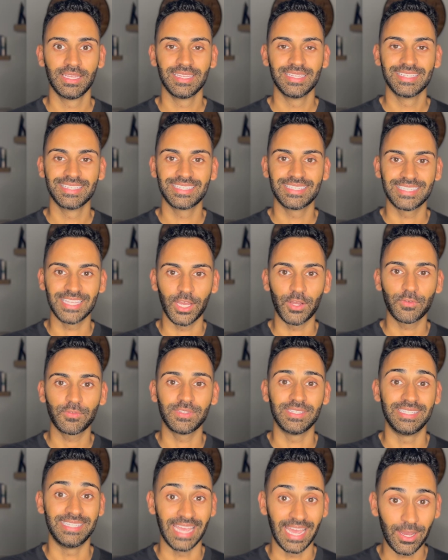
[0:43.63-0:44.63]

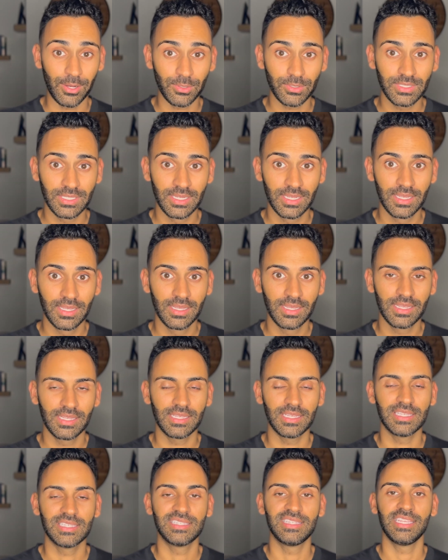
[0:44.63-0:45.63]
Self doubt
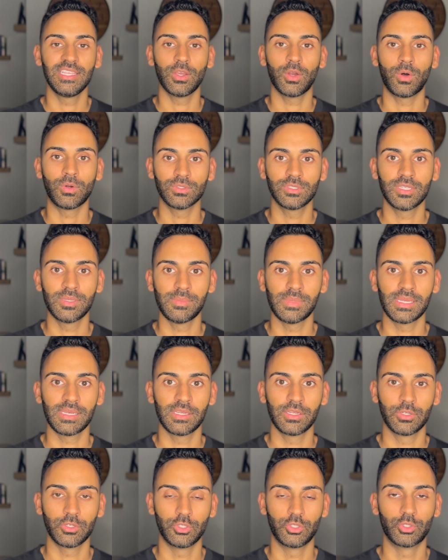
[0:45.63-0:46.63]
is the
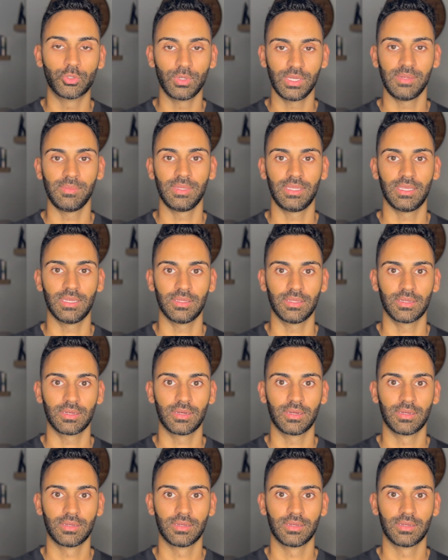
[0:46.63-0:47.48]
ultimate dream killer.